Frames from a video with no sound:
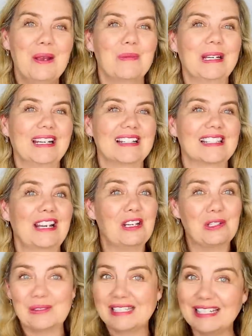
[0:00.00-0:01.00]
Because a
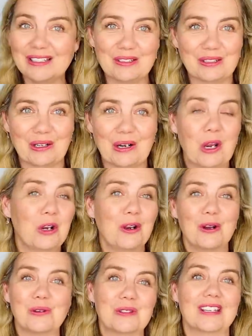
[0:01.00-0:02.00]
New Zealander
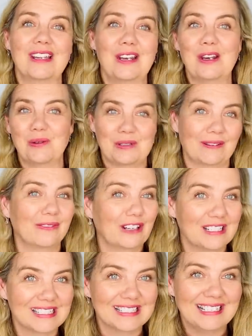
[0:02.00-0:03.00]
knows no
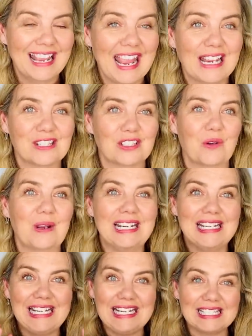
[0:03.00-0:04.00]
different. And so
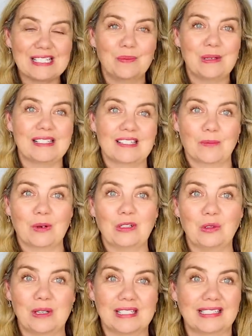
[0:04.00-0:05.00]
it needs to be someone
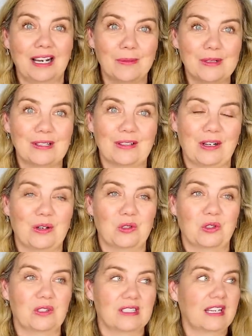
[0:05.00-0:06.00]
who has come into the
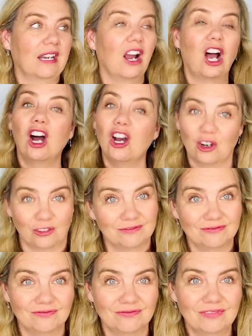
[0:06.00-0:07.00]
culture and saying, oh,
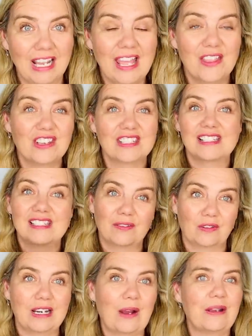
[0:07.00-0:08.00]
this is
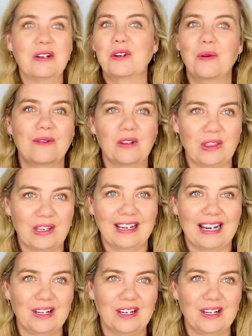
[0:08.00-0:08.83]
different. Now, I don't know everything.